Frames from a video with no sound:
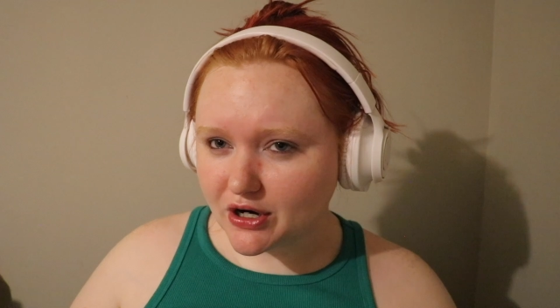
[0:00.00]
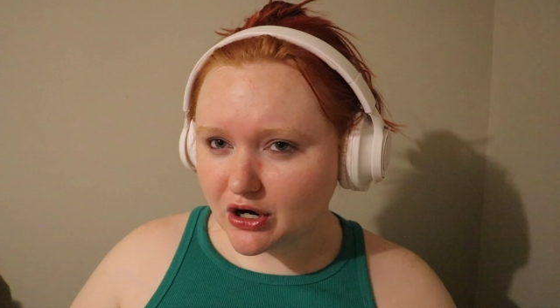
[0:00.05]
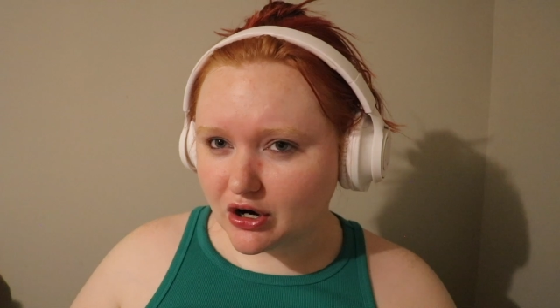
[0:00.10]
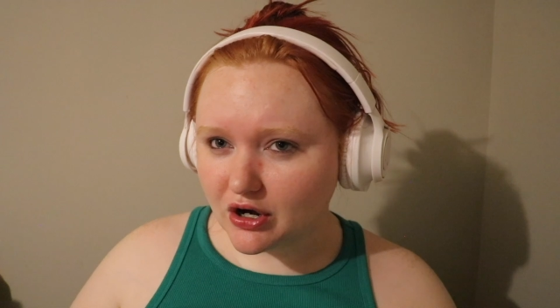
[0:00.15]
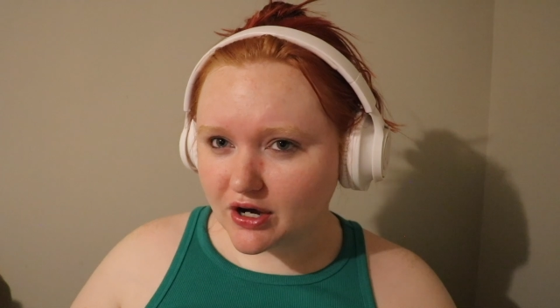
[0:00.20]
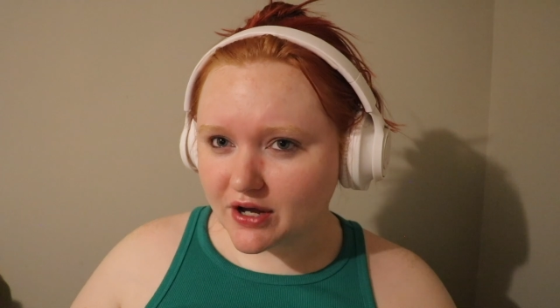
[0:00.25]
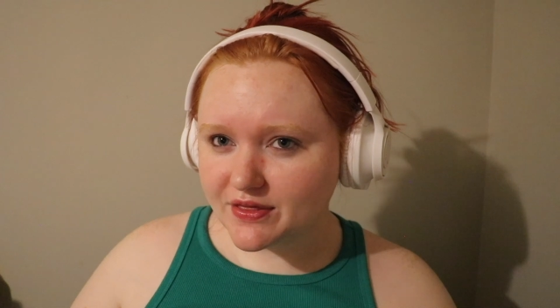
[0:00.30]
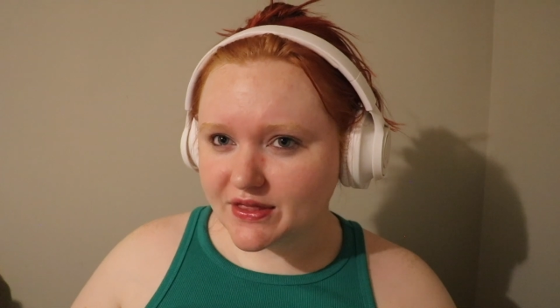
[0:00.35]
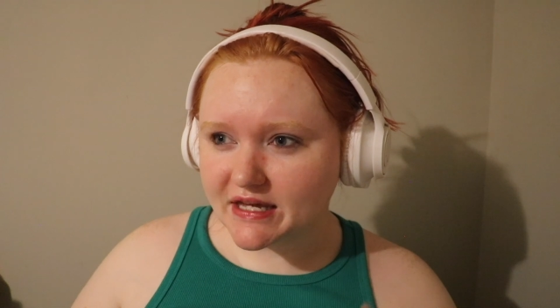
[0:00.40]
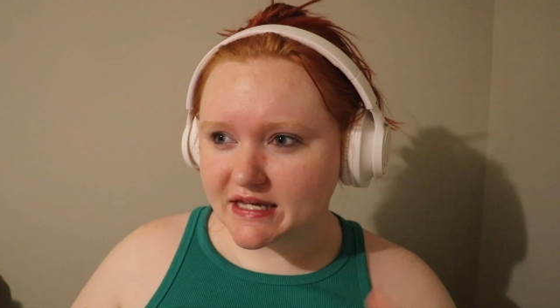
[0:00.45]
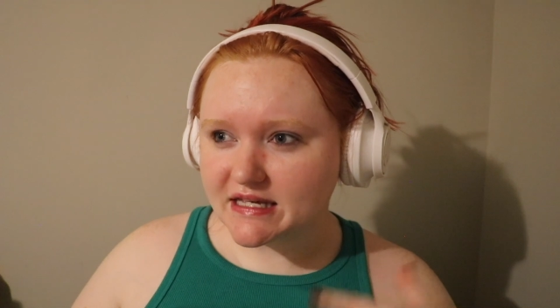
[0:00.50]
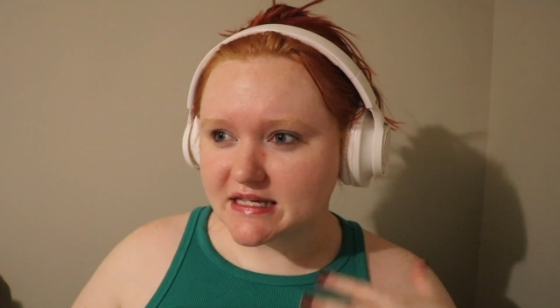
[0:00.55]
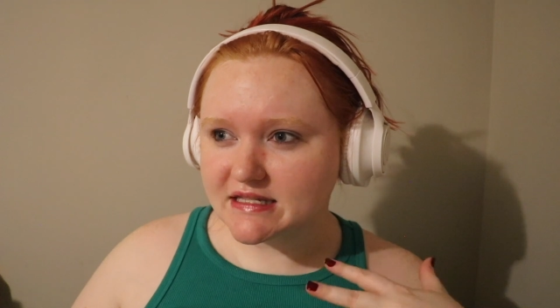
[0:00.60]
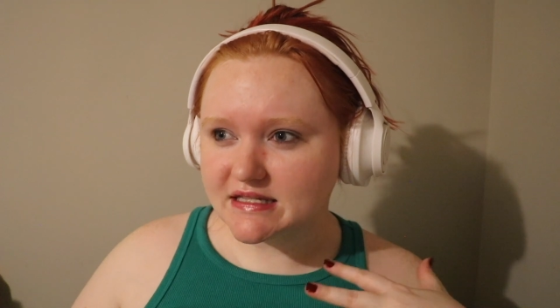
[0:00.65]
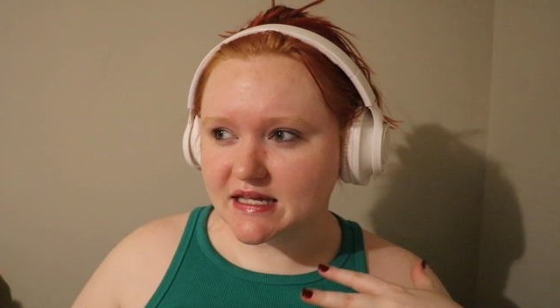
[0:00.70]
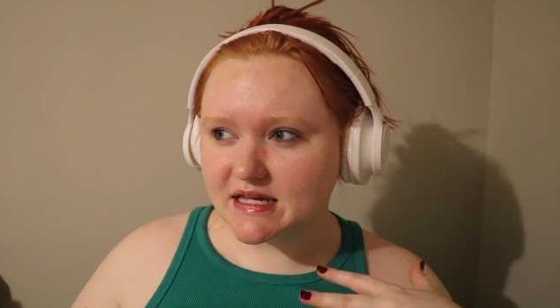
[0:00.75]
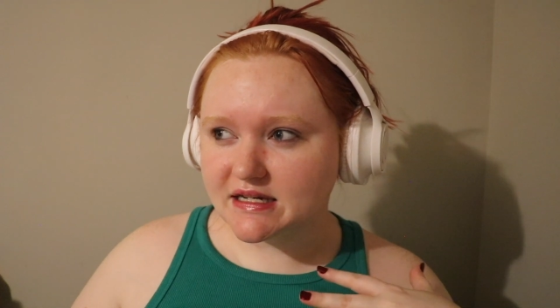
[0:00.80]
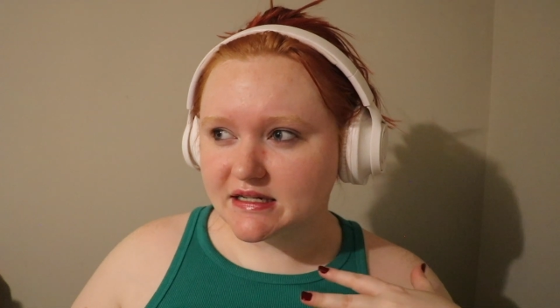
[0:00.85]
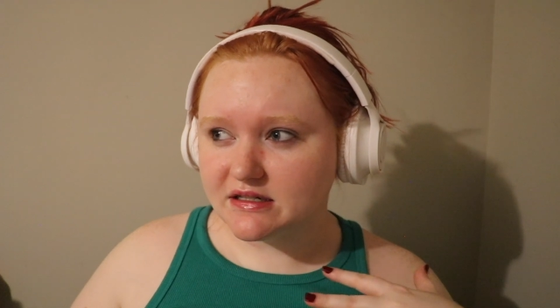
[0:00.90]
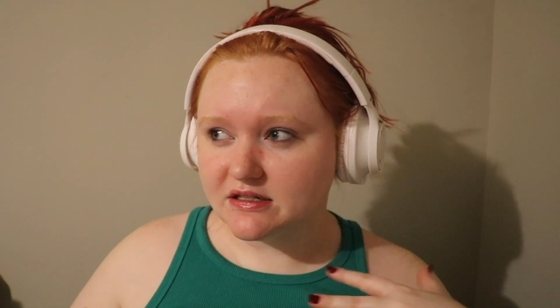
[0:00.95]
on that he's
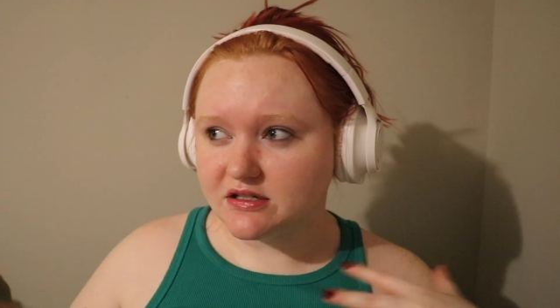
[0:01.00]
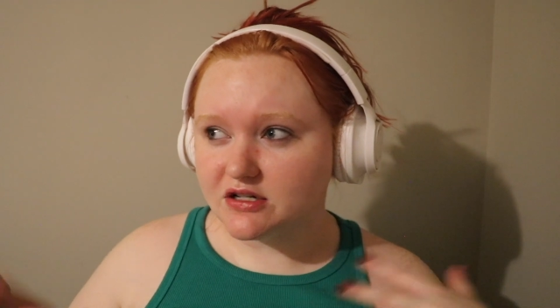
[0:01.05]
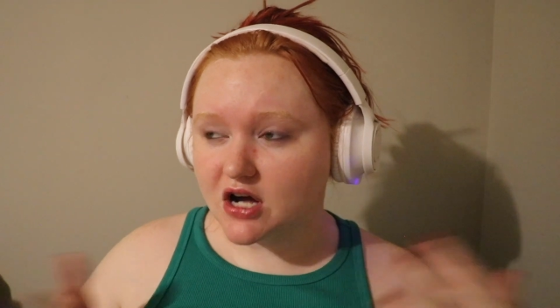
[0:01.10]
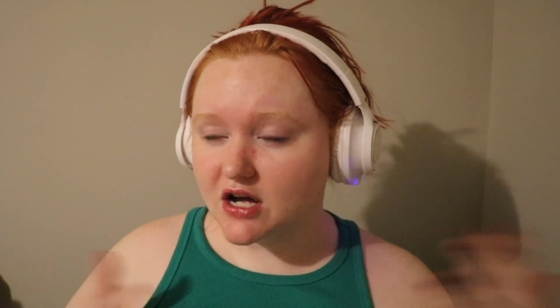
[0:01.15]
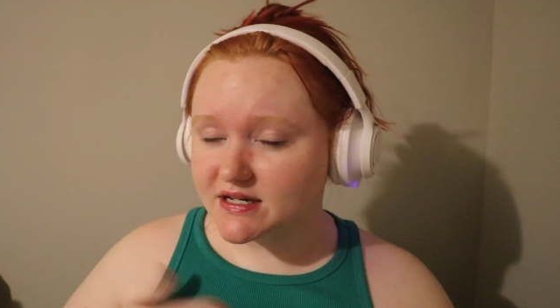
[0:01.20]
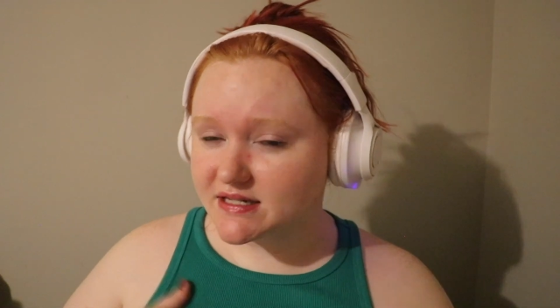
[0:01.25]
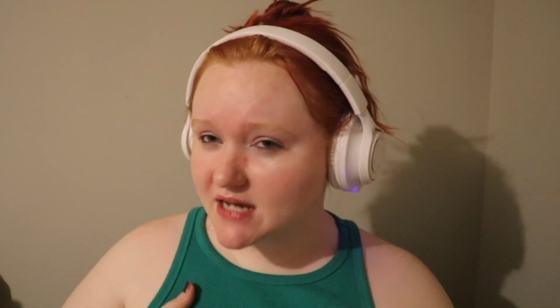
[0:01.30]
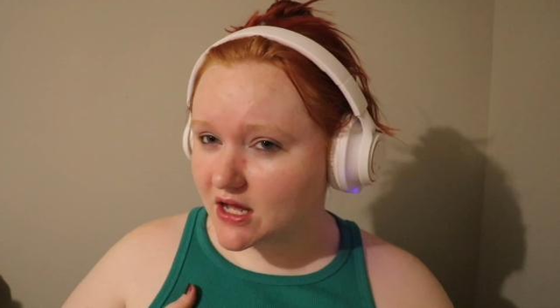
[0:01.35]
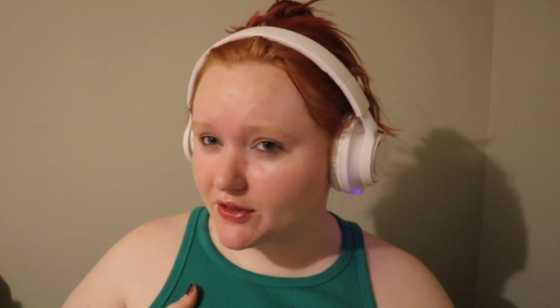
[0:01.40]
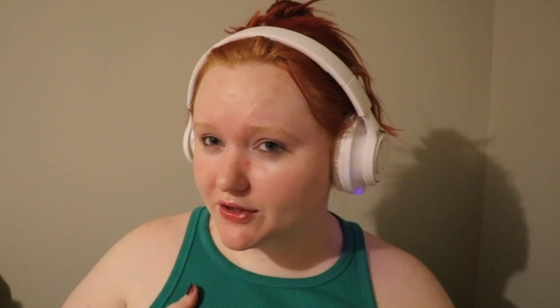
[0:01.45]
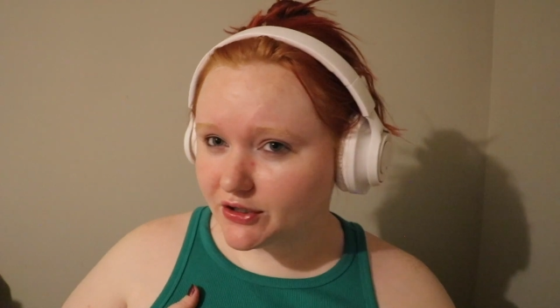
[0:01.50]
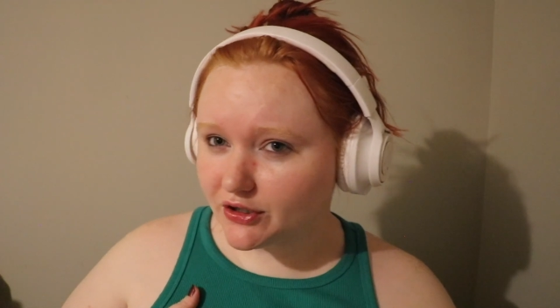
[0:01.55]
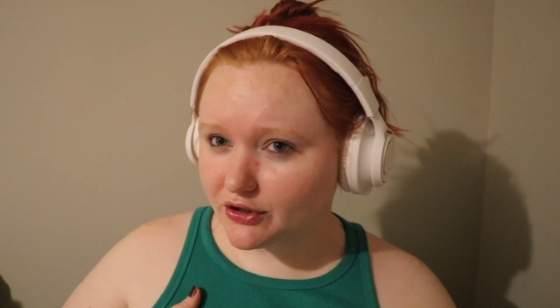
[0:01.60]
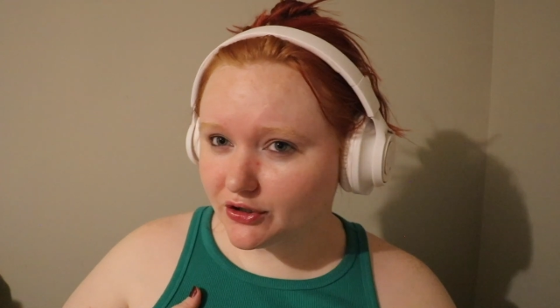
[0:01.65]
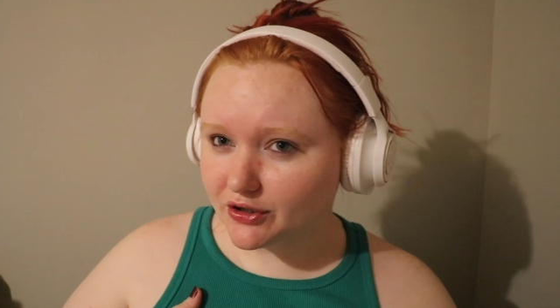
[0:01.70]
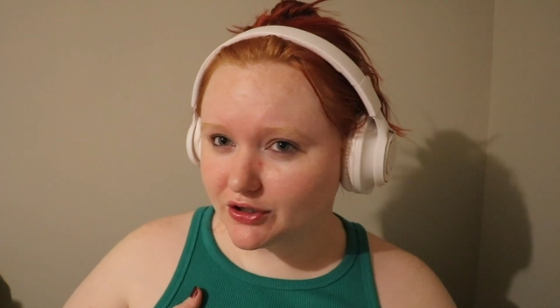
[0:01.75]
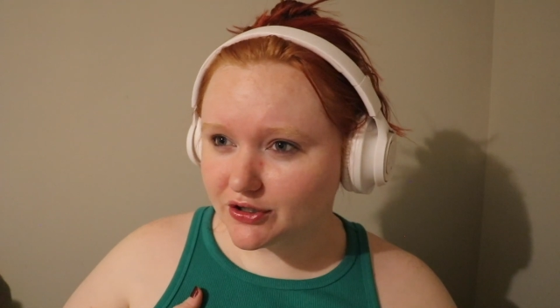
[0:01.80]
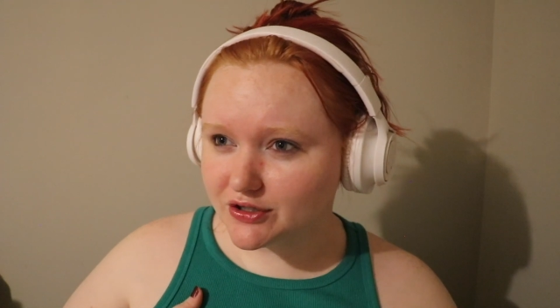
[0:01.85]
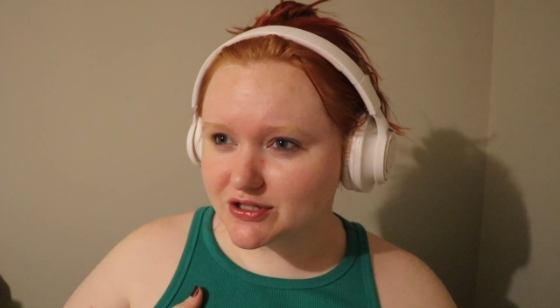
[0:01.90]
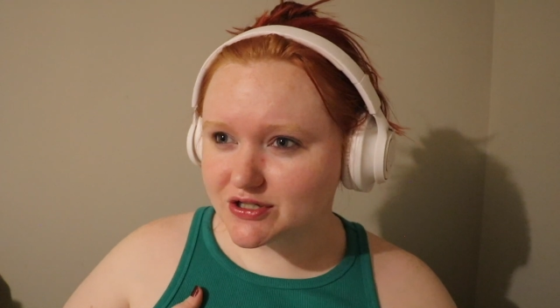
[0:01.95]
like not telling her.